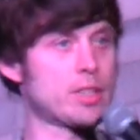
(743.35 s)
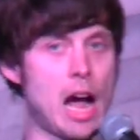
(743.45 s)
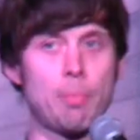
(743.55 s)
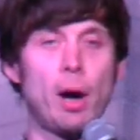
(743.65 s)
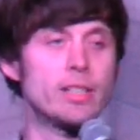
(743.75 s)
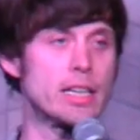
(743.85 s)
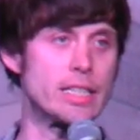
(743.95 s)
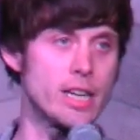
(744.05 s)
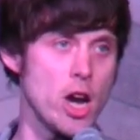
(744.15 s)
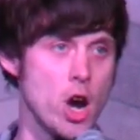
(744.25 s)
stop
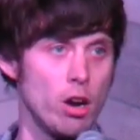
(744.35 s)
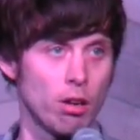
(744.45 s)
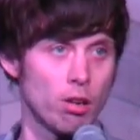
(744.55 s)
hunting deer